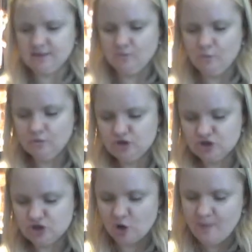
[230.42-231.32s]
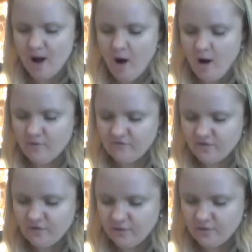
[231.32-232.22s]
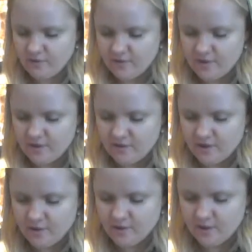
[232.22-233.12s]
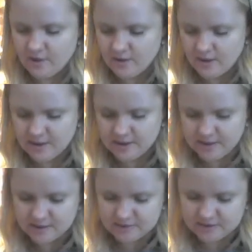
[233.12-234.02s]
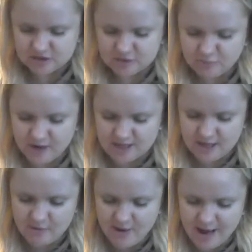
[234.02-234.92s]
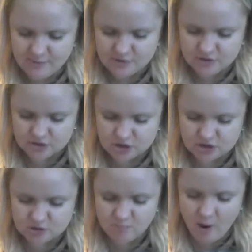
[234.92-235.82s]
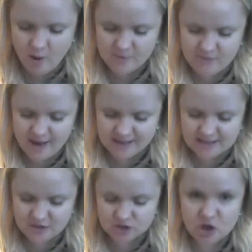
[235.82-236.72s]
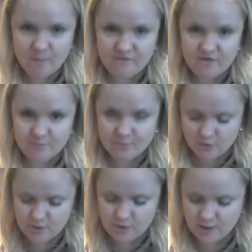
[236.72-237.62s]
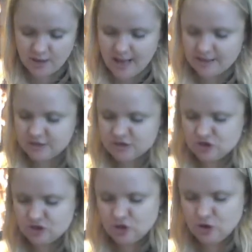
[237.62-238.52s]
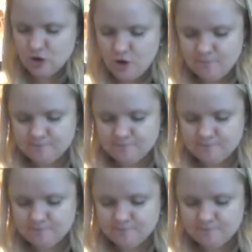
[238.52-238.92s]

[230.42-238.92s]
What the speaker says: One to scoop it off and the other to spread it around. So you just pop your icing on top of the bun like so.